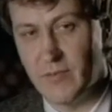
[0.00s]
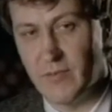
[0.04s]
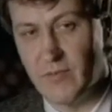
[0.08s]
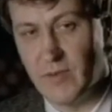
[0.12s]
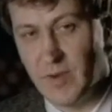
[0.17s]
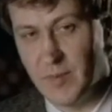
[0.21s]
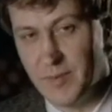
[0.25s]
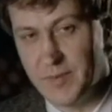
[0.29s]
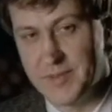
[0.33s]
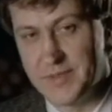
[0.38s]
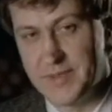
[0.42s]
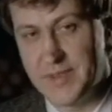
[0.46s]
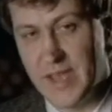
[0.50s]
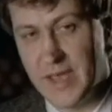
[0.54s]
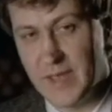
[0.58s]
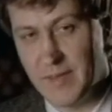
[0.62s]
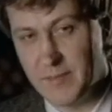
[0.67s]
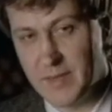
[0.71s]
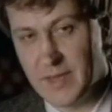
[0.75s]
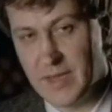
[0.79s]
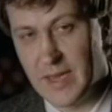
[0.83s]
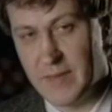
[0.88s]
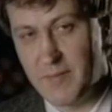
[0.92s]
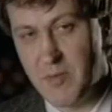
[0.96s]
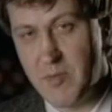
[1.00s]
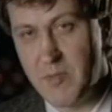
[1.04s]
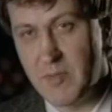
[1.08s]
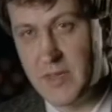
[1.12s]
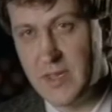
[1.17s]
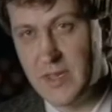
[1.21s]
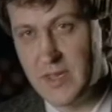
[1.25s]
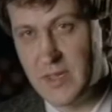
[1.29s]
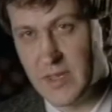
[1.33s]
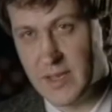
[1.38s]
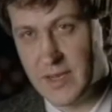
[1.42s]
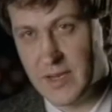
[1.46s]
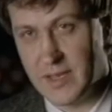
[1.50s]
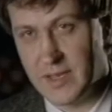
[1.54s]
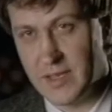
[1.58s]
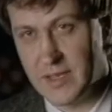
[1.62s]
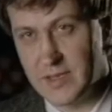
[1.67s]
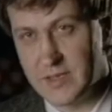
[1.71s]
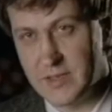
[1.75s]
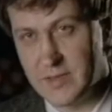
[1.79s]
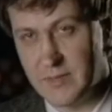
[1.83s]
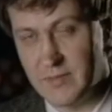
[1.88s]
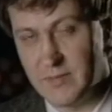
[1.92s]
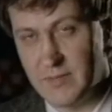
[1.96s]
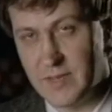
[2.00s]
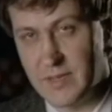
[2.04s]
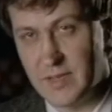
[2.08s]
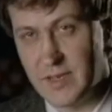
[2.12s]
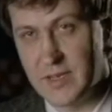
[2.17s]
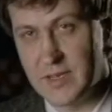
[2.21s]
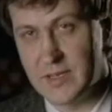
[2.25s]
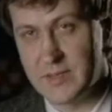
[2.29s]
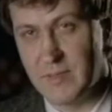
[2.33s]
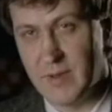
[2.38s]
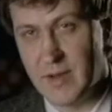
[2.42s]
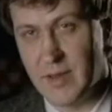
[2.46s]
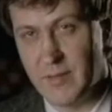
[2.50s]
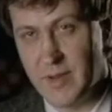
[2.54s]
Robert's name came immediately into, in, into